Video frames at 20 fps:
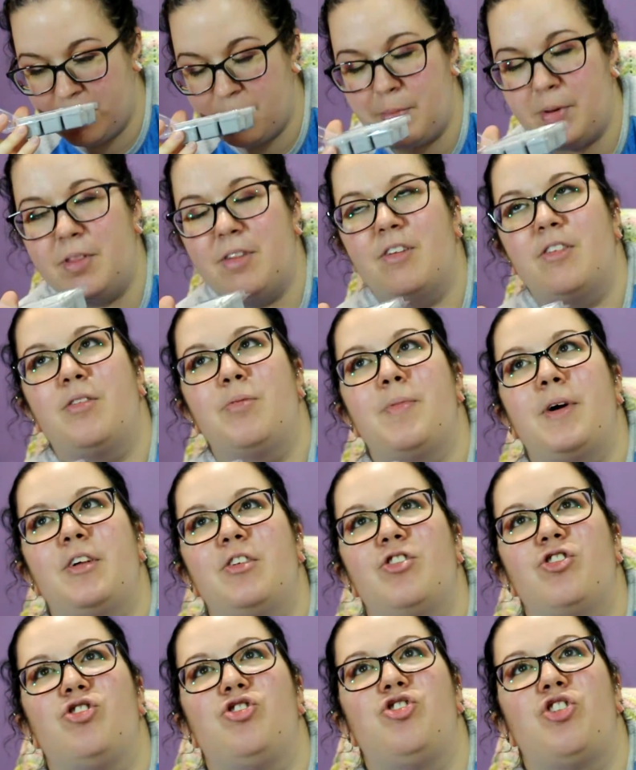But this
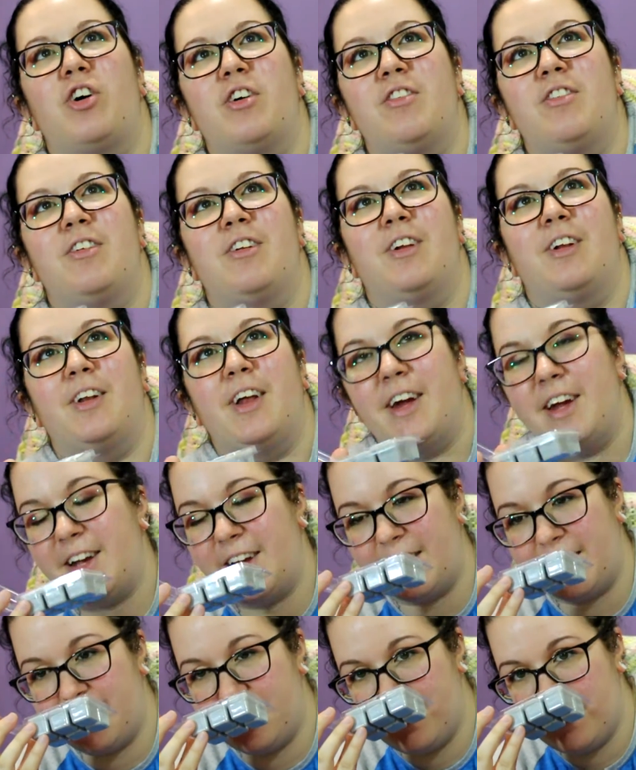smells just like
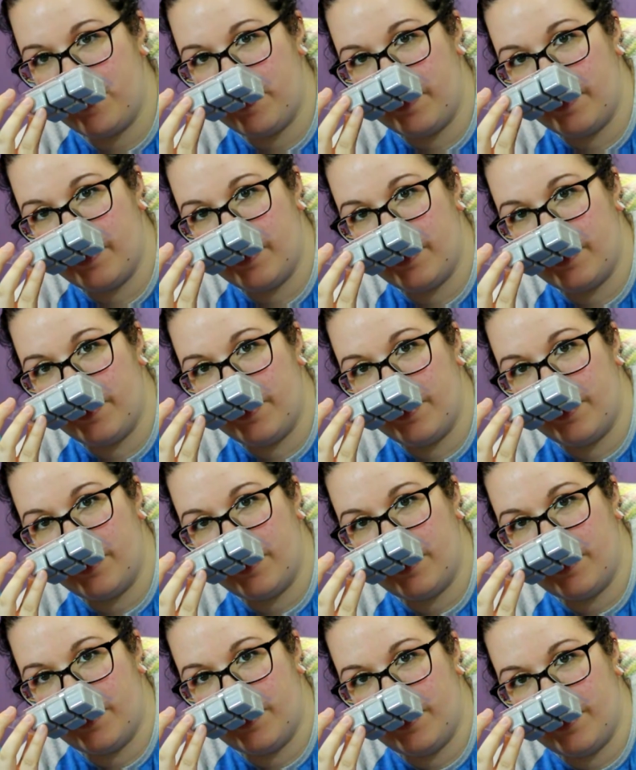it
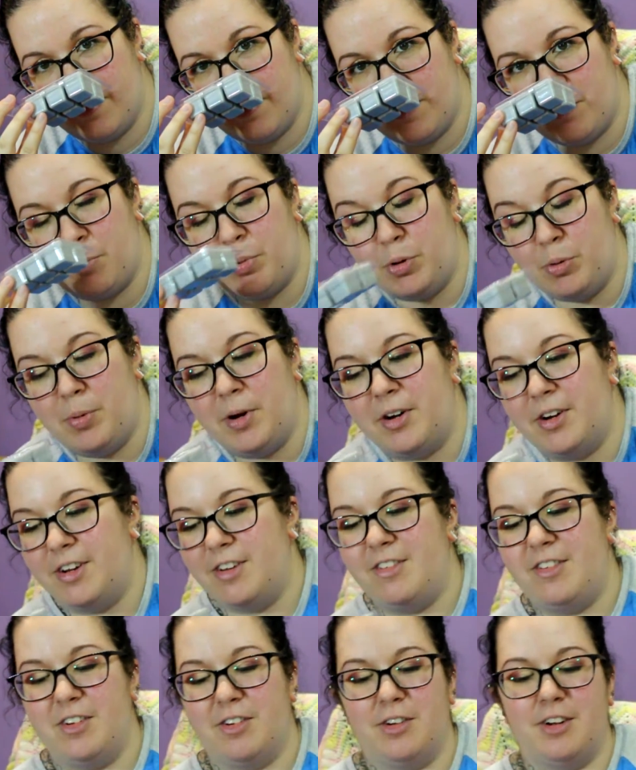blueberry
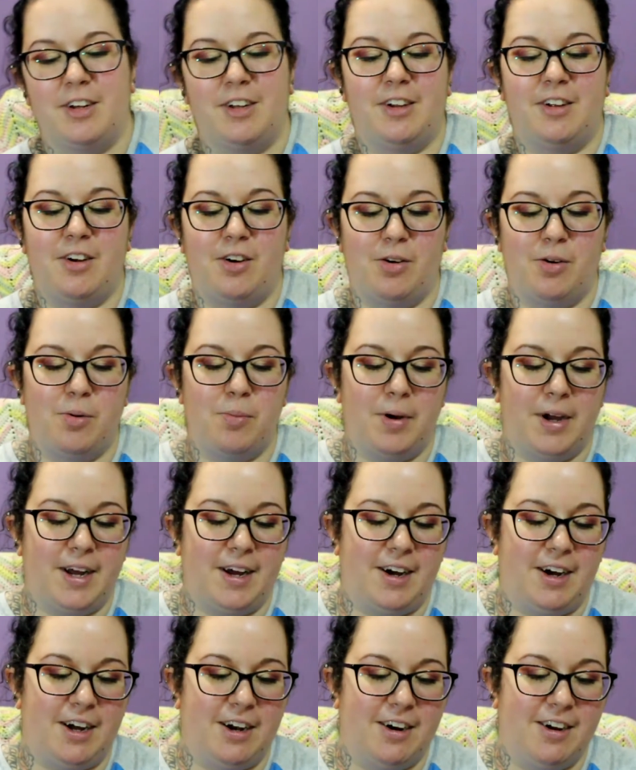cereal. Oh my
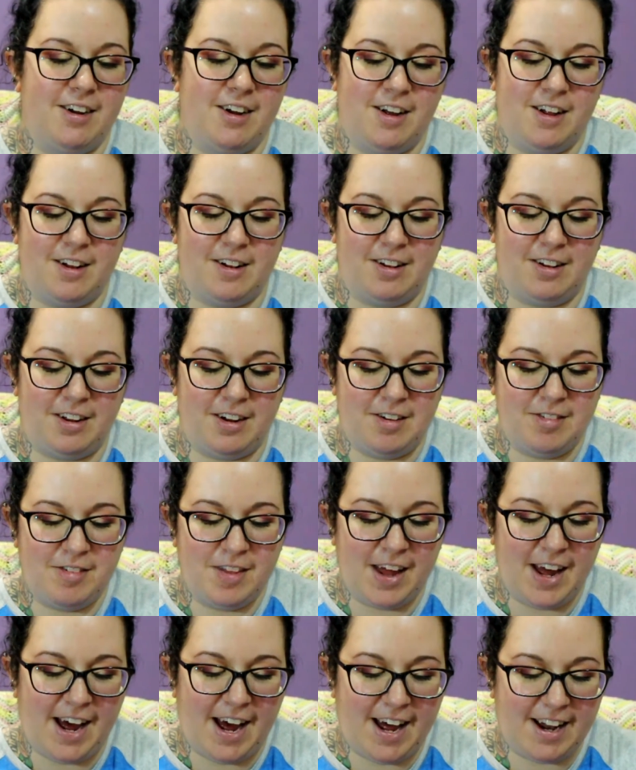god. Love
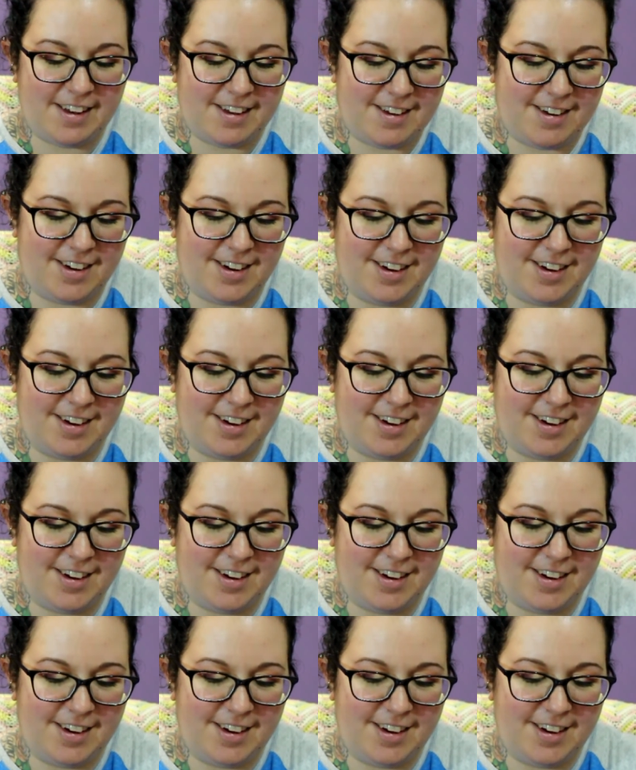that.